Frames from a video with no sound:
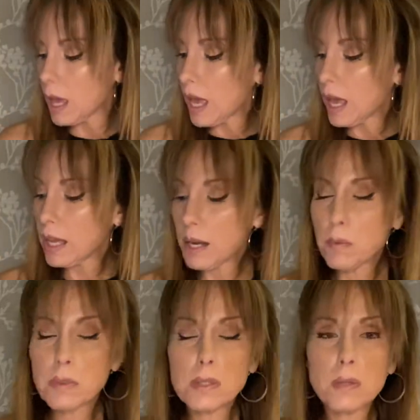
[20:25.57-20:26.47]
and I
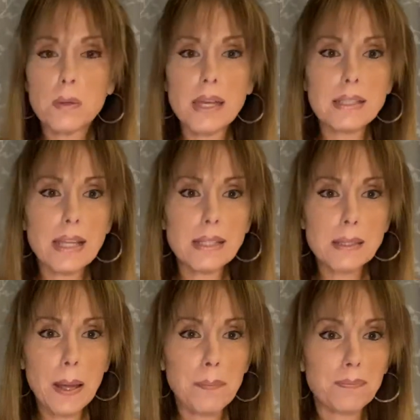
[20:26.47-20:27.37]
will see you guys next
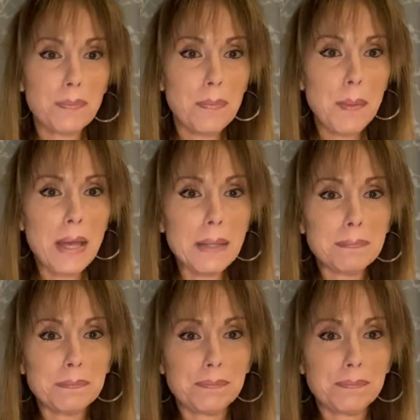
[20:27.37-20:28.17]
time. Bye-bye.